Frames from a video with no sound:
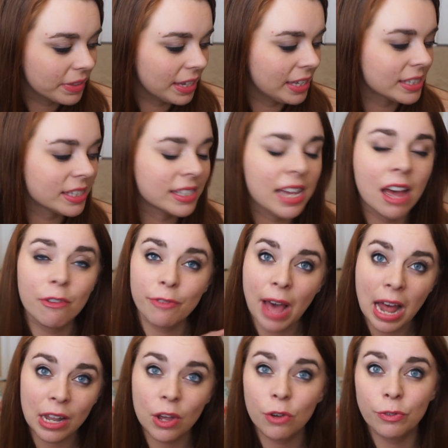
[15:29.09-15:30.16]
It sat
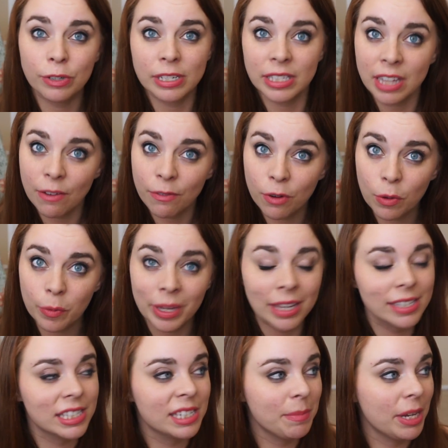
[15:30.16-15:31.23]
fallow for several
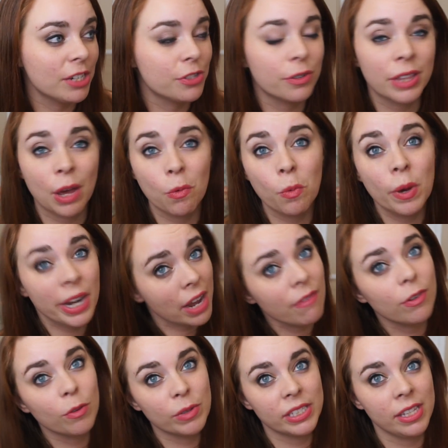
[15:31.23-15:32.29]
weeks to make sure that
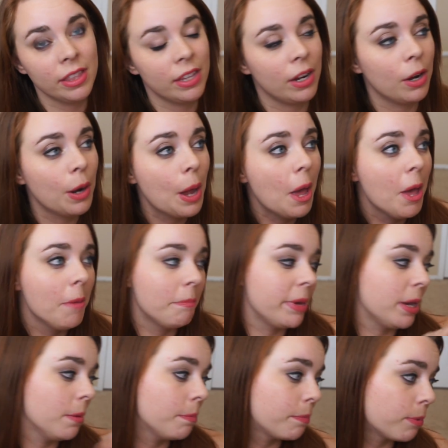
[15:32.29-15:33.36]
whatever was in there, be
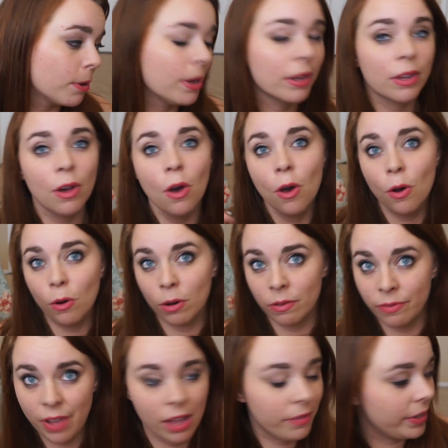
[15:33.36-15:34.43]
it brook or
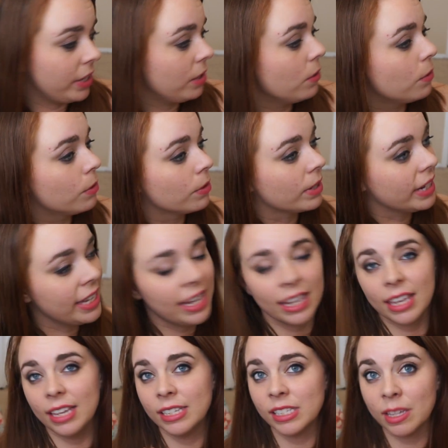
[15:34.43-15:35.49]
velvet or
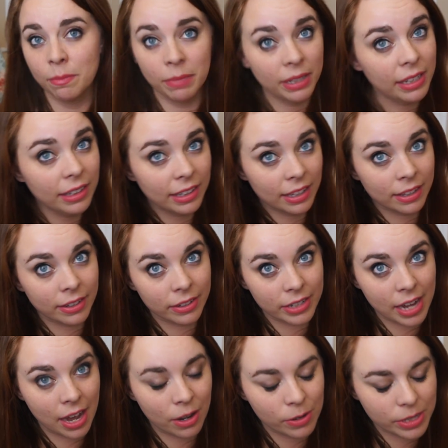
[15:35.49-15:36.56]
ick, is completely cleared
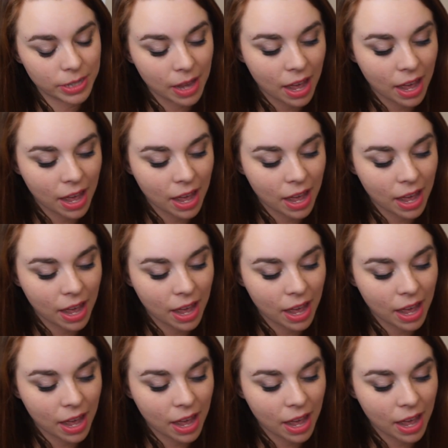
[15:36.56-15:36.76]
out.